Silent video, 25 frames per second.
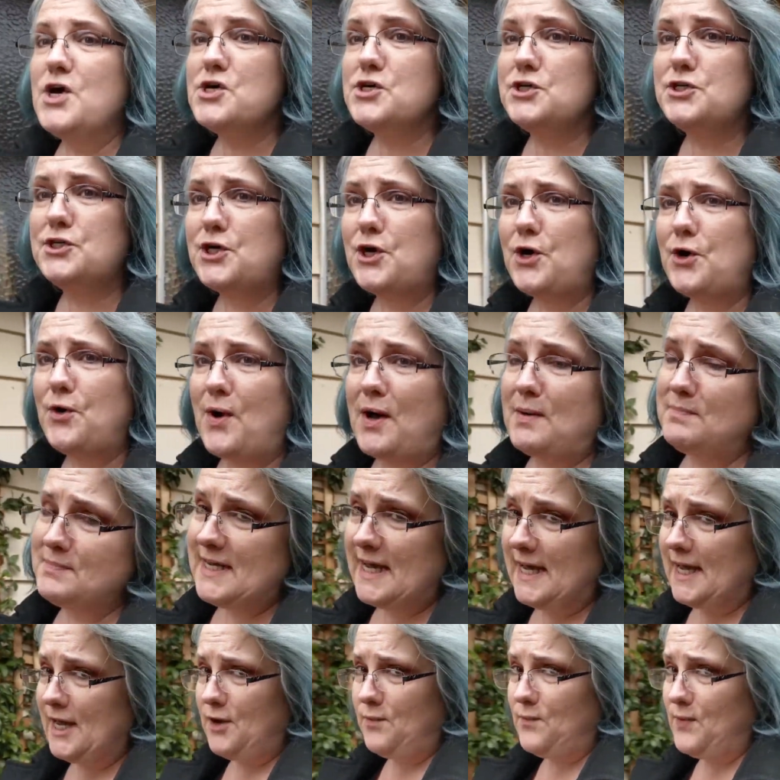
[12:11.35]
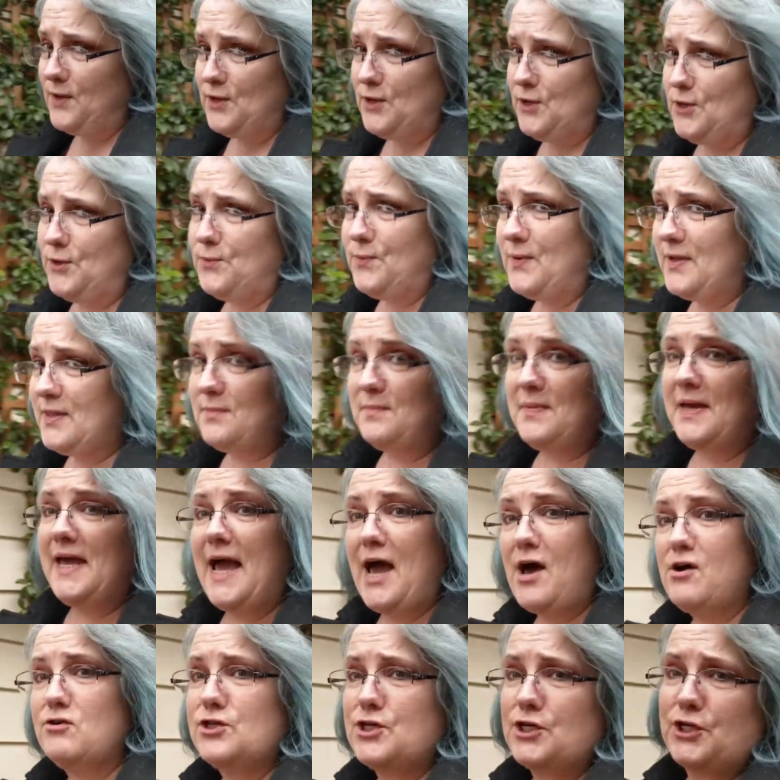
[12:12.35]
So I'm taking you with me
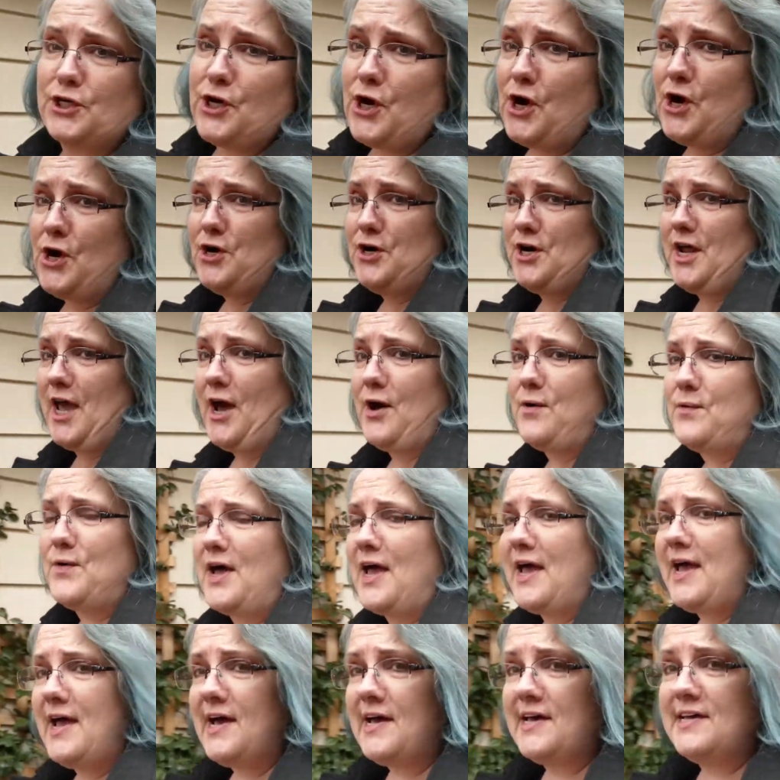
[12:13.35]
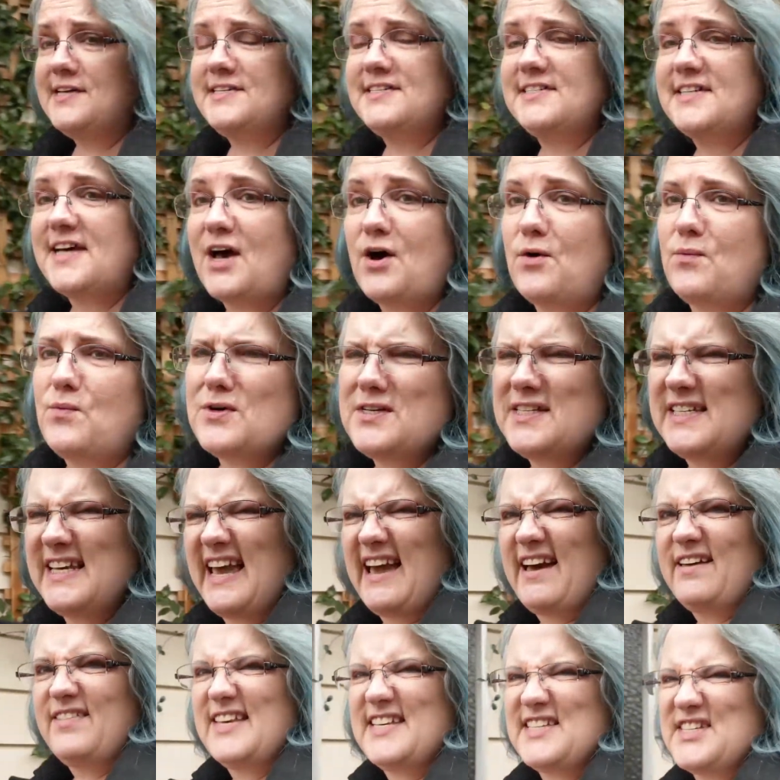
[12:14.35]
out to the car now, and uh, we'll see
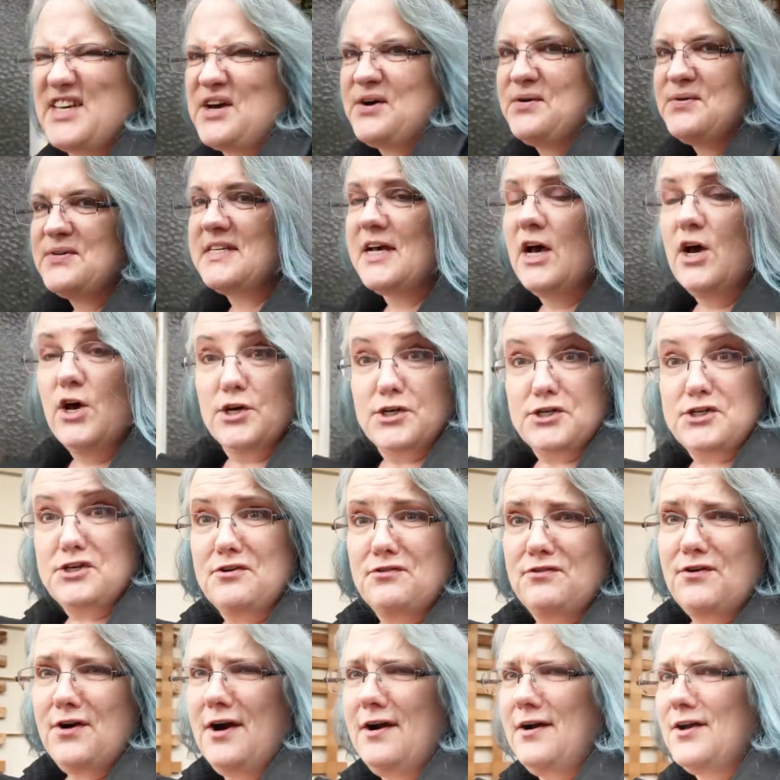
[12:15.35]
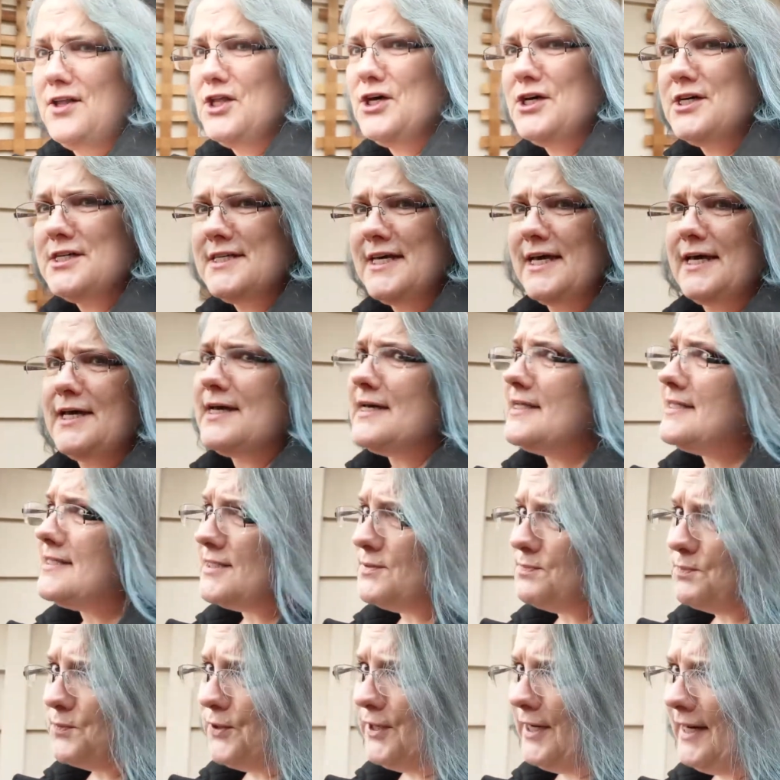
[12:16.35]
how this goes. So far, looks like
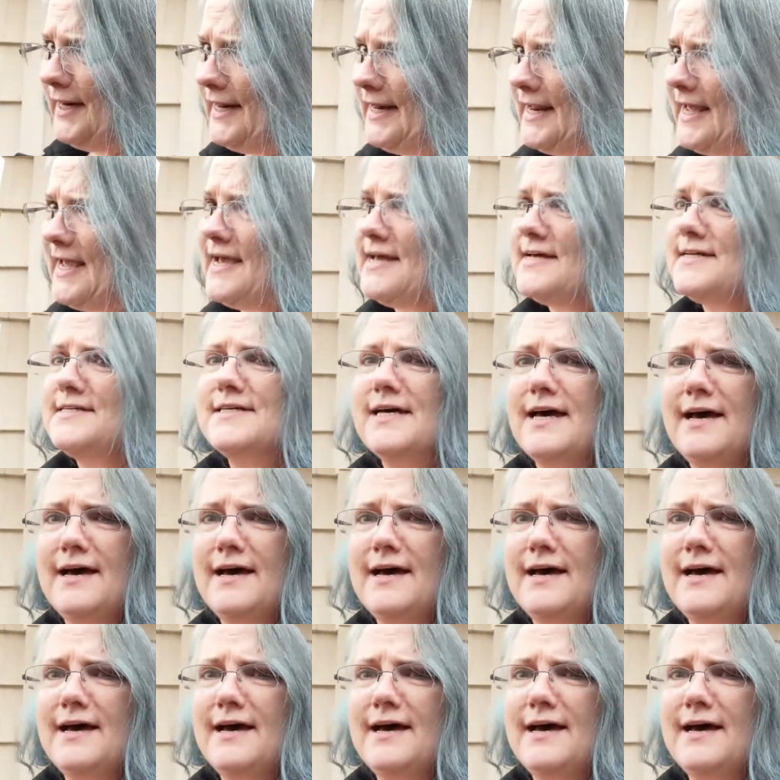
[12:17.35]
it's pretty neat.